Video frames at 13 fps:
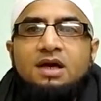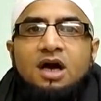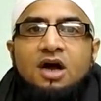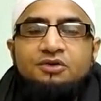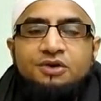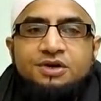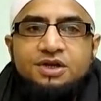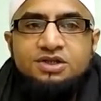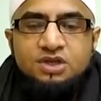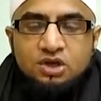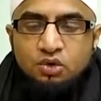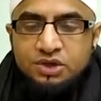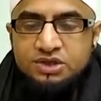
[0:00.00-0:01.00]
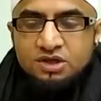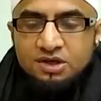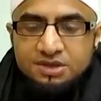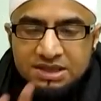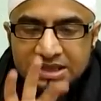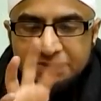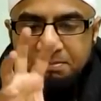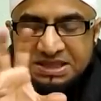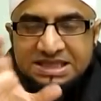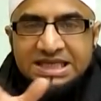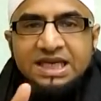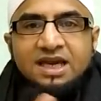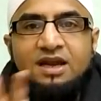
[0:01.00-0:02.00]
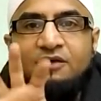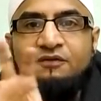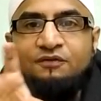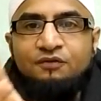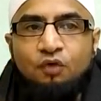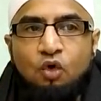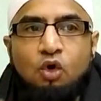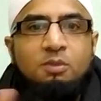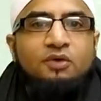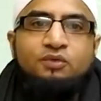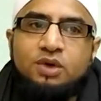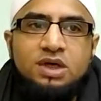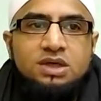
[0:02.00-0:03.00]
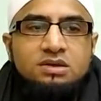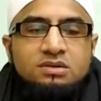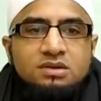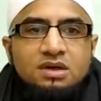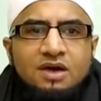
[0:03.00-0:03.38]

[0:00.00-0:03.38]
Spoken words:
100 years ago, he started this particular form of work?